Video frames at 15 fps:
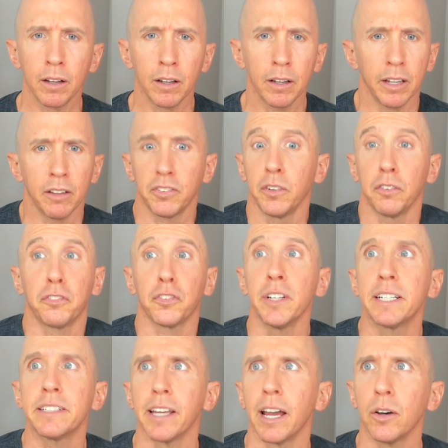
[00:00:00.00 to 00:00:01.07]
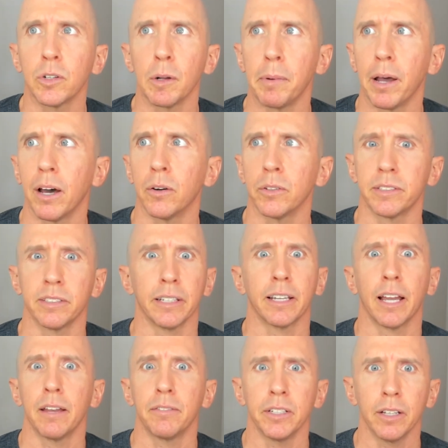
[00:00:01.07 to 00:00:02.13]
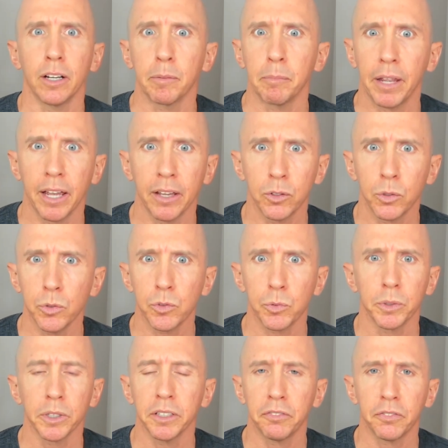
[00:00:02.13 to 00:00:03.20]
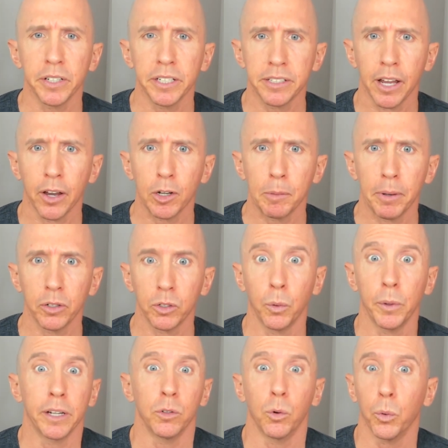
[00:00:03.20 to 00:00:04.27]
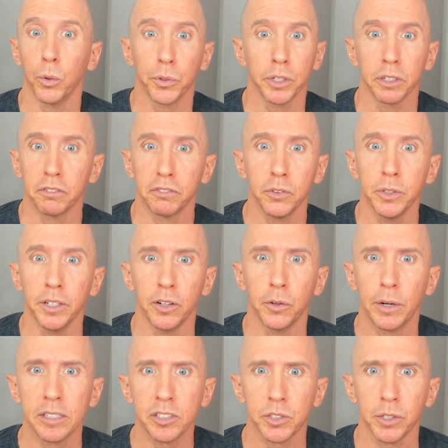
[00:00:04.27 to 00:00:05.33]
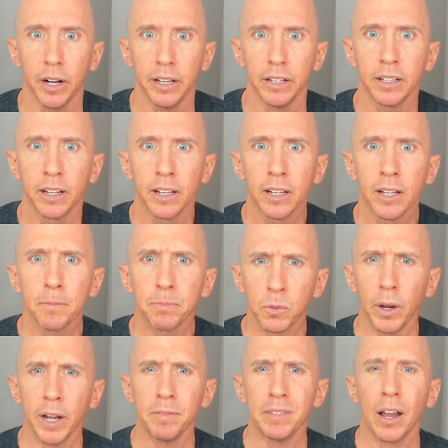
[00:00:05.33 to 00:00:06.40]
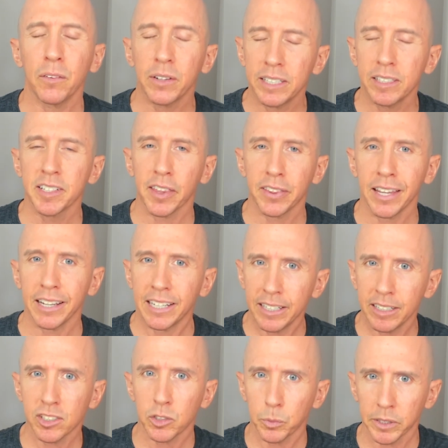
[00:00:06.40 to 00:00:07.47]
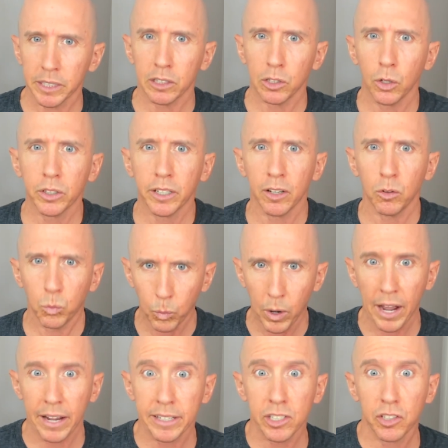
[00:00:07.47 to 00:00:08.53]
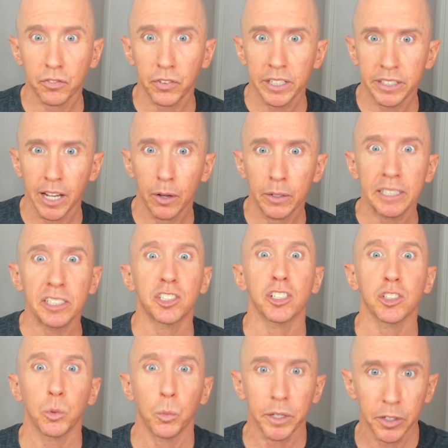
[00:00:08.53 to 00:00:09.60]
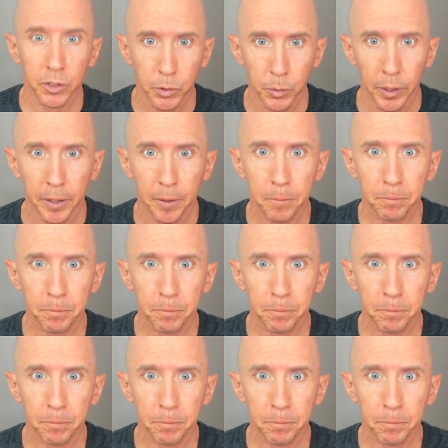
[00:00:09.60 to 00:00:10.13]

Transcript: If you're freaked out about, like I have a young man who's really freaked out about going and ordering food at a restaurant, right? Now, here's the thing. He doesn't really look at why he's freaked out. He just doesn't want to do it.